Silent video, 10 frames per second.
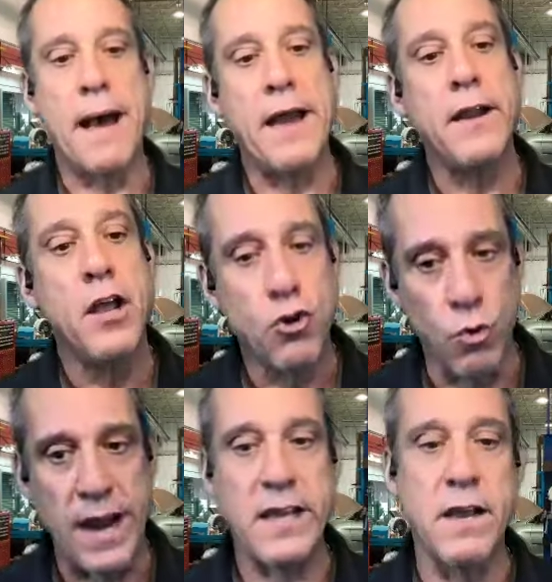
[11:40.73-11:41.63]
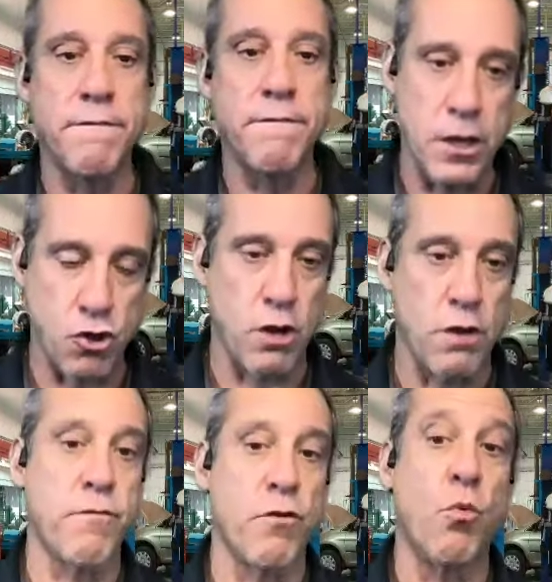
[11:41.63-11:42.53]
about creating a
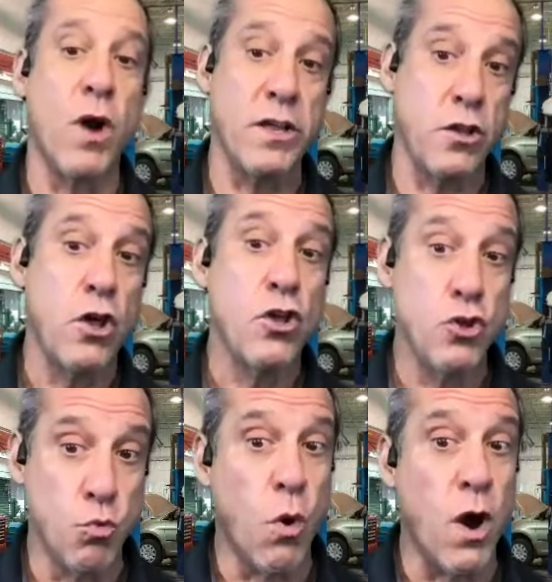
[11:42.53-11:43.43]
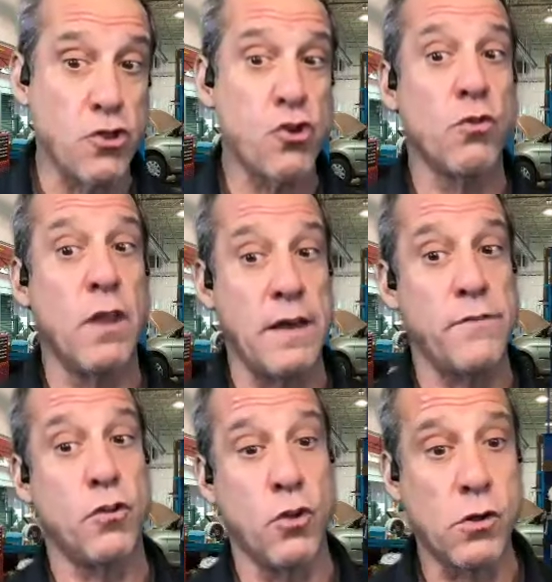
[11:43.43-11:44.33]
vision for what you want your
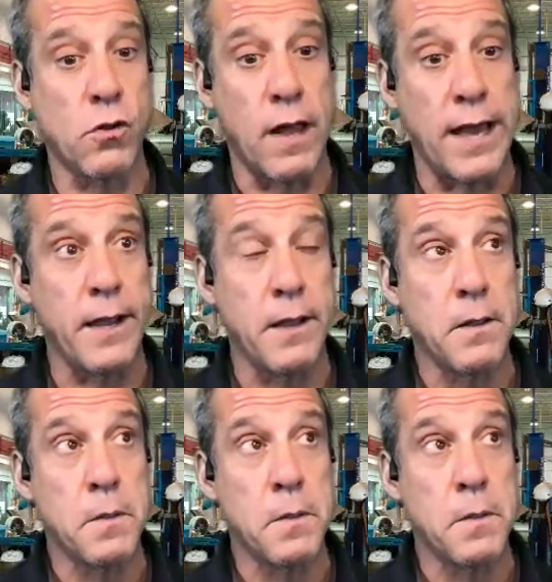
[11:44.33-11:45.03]
life to look like